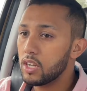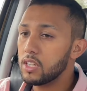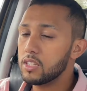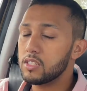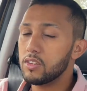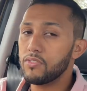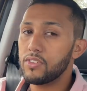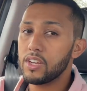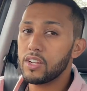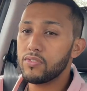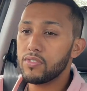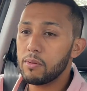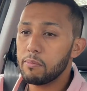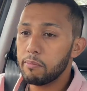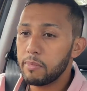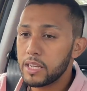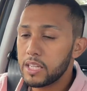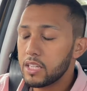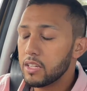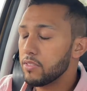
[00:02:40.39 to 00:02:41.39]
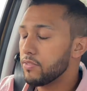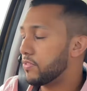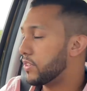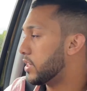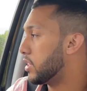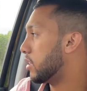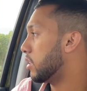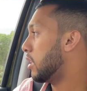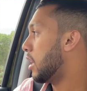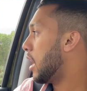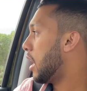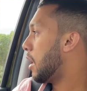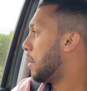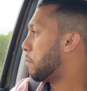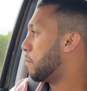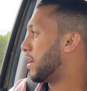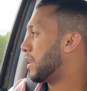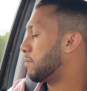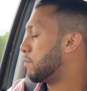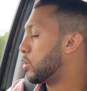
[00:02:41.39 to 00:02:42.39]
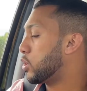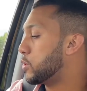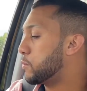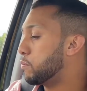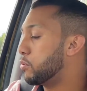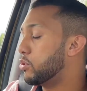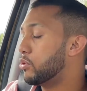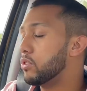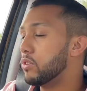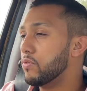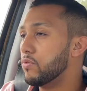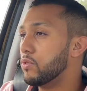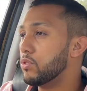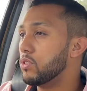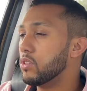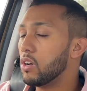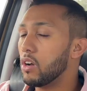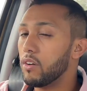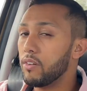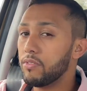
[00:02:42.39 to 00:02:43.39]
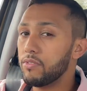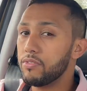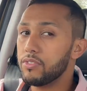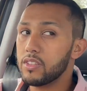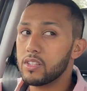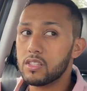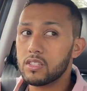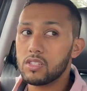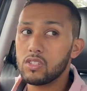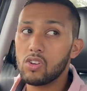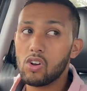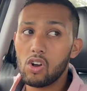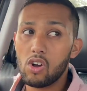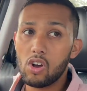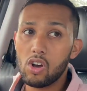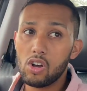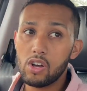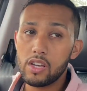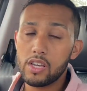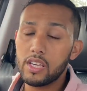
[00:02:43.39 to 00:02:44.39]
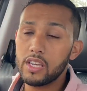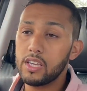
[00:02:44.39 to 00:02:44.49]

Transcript: It's a very familiar feel, but most beautiful of this car